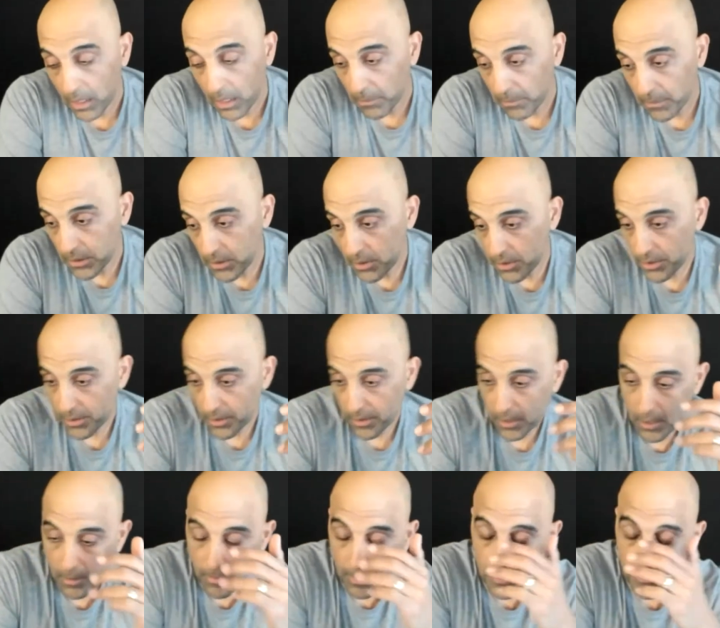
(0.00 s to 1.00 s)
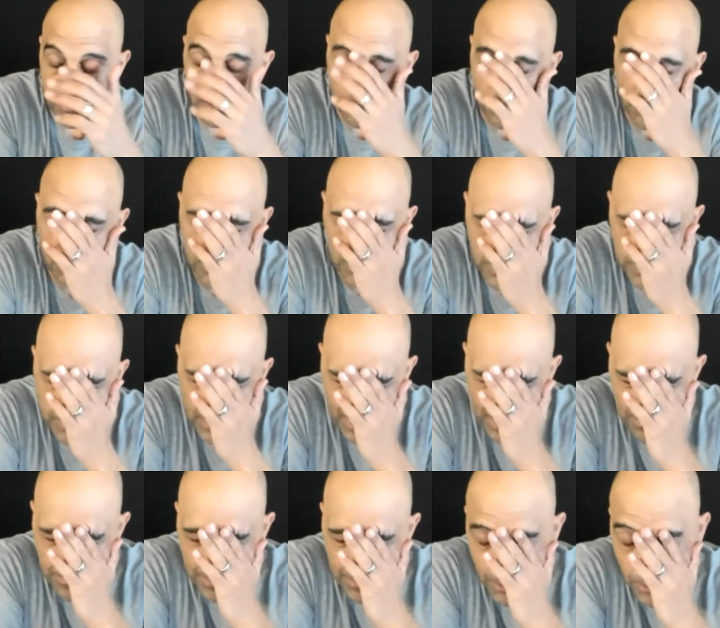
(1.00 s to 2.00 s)
I mean, just think about the, the
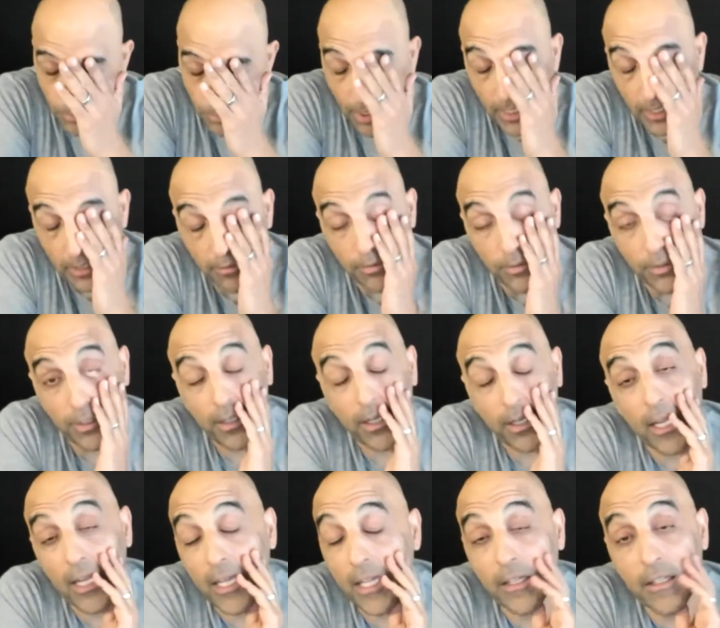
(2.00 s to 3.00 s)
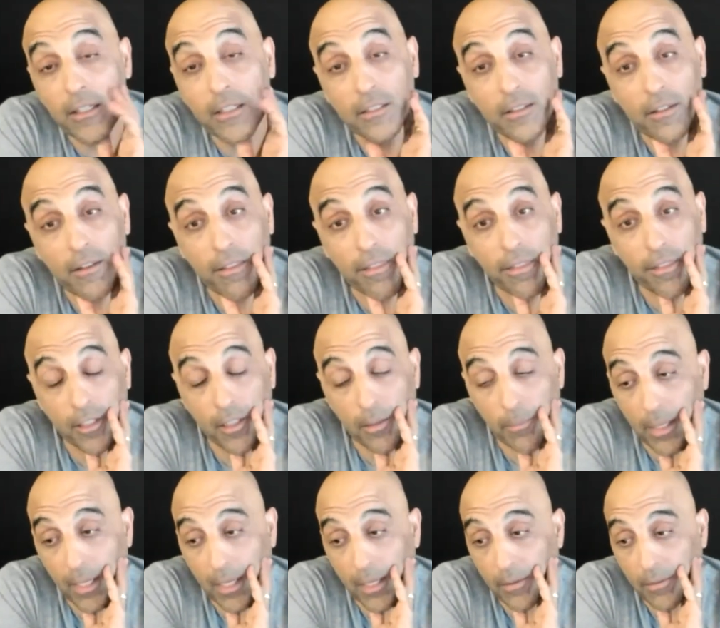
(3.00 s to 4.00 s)
tape that's running through your head. Think
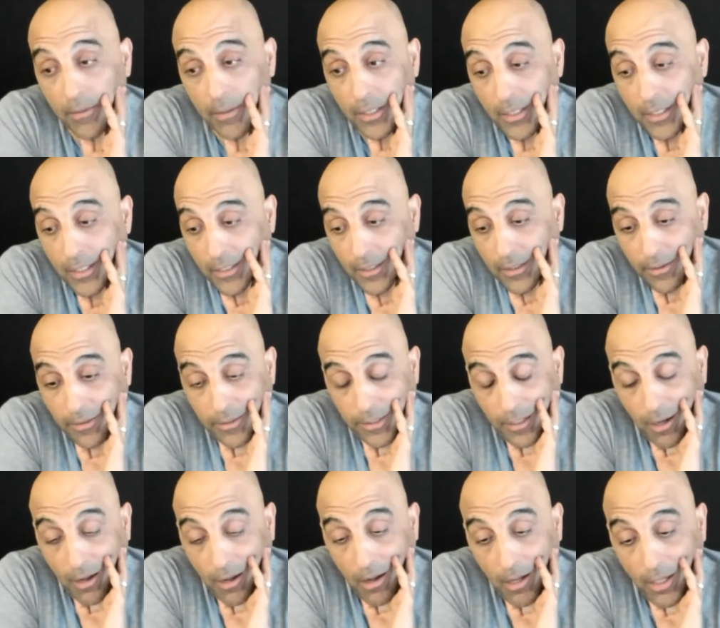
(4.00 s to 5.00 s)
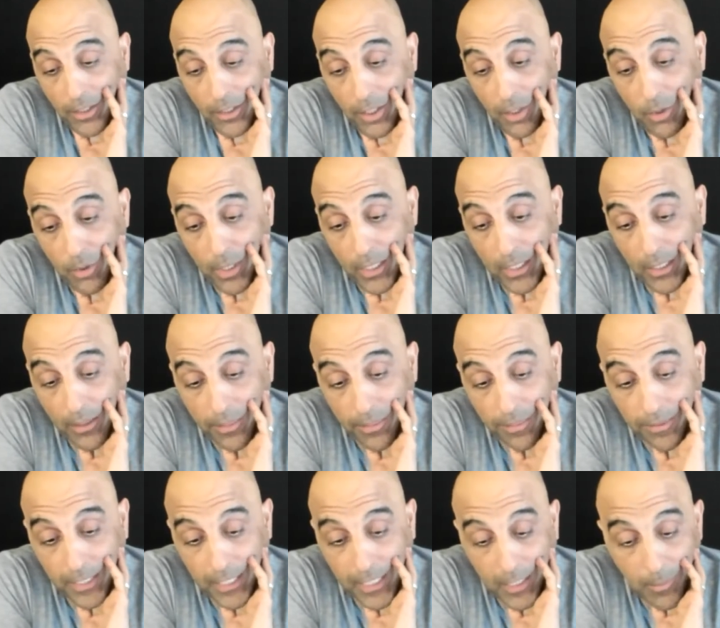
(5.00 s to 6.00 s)
about the ongoing
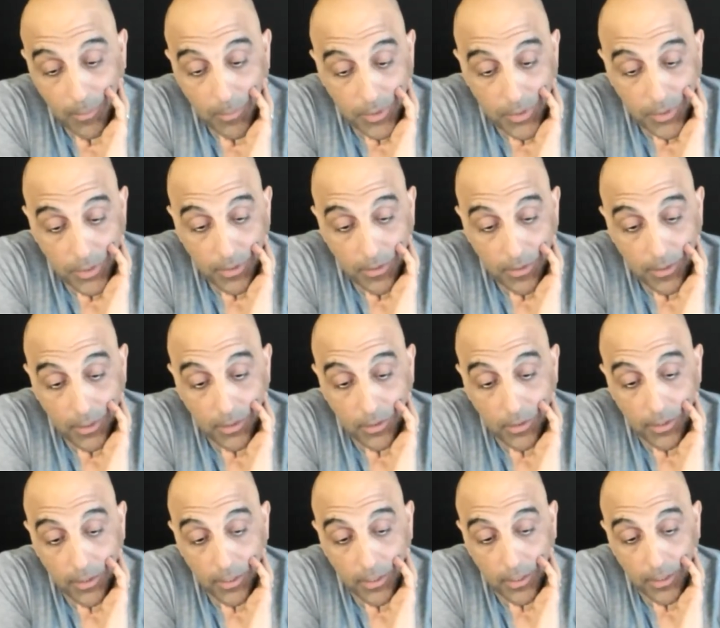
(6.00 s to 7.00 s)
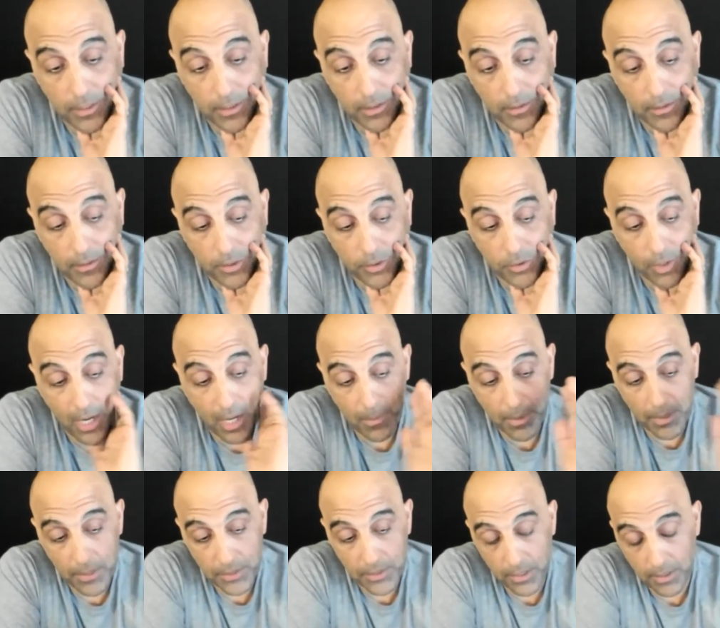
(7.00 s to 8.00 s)
themes, the the the
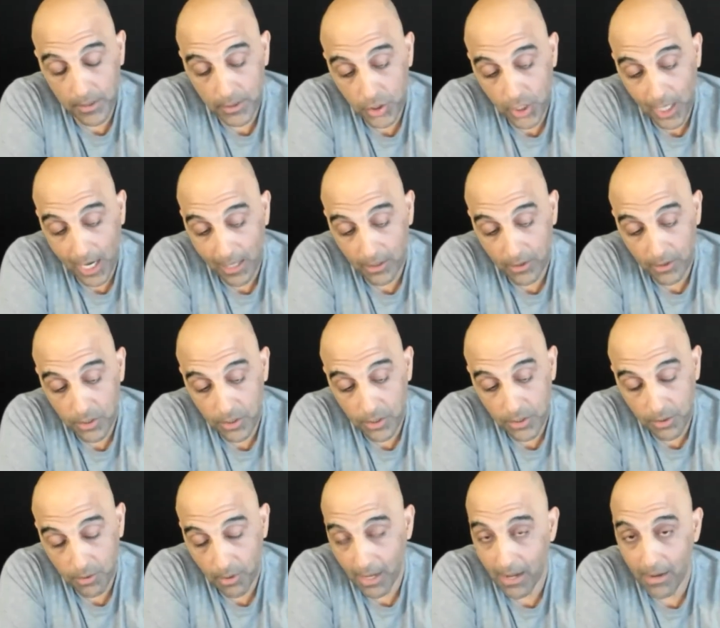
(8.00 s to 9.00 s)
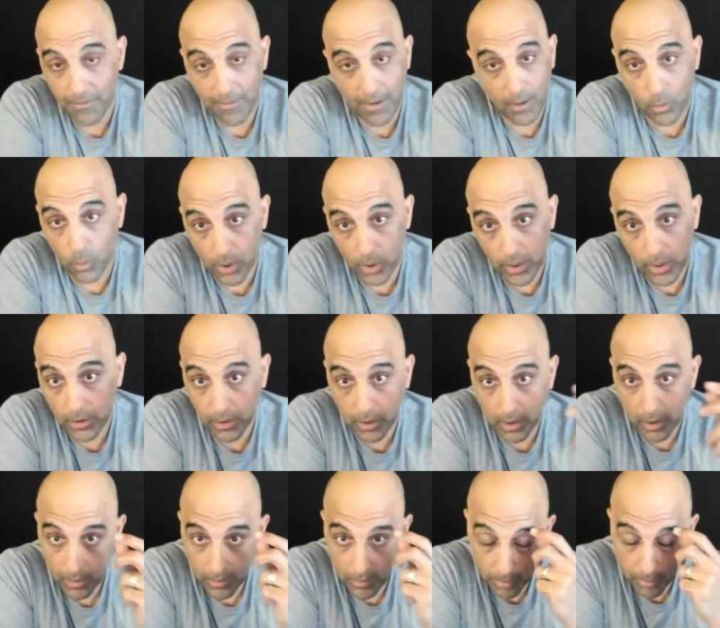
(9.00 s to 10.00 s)
dramas and the challenges you have at work,
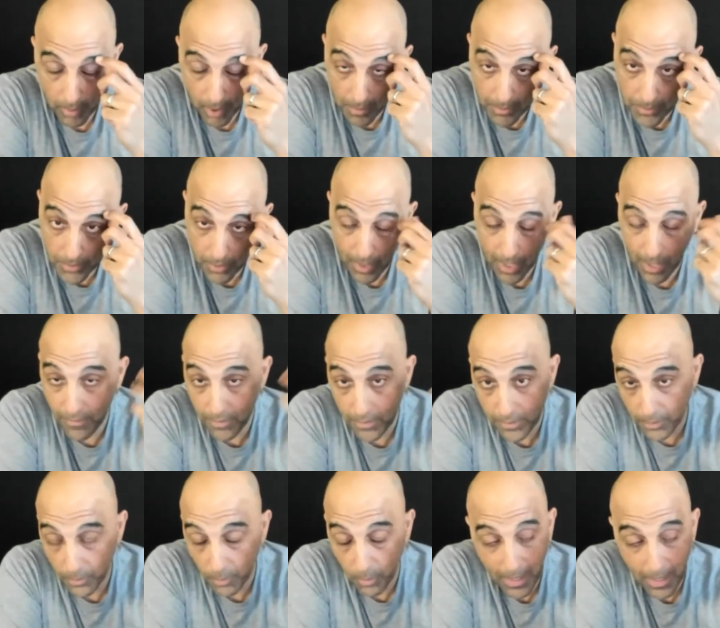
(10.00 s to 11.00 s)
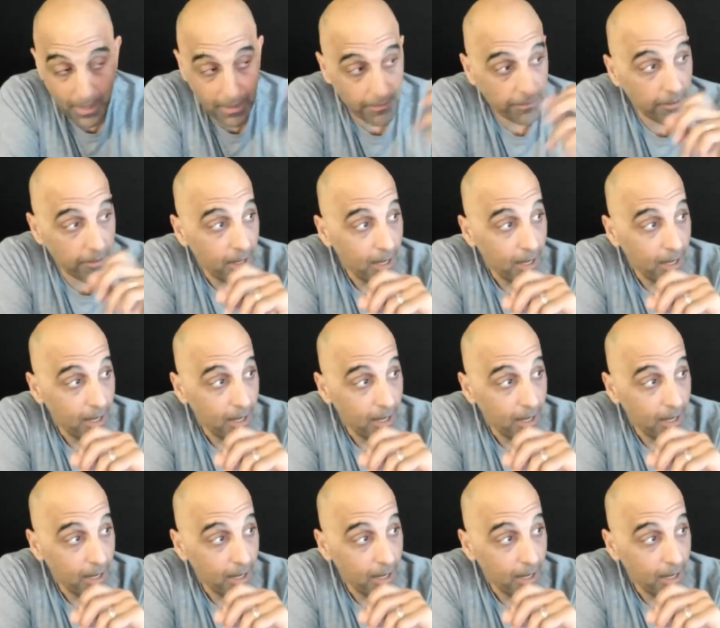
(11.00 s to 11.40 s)
the problems you have with your wife.